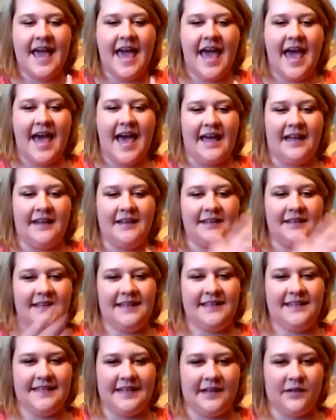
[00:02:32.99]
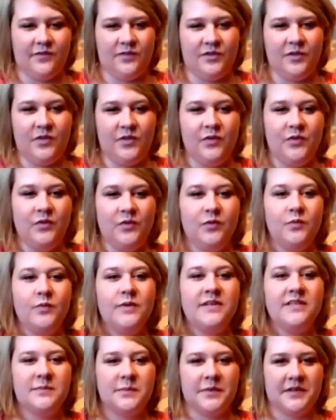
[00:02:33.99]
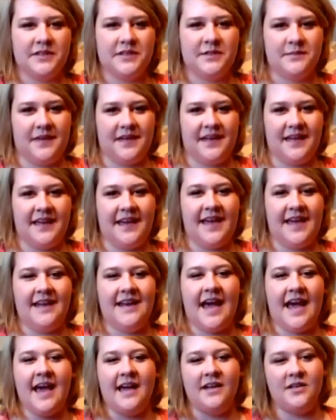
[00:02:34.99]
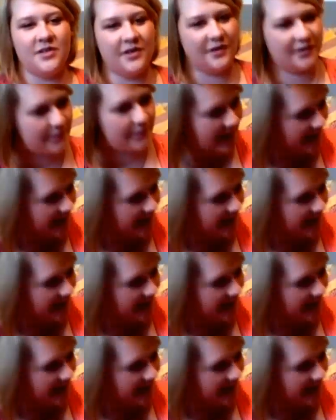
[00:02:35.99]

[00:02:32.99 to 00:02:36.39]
and leaned down to whisper to me, and I turned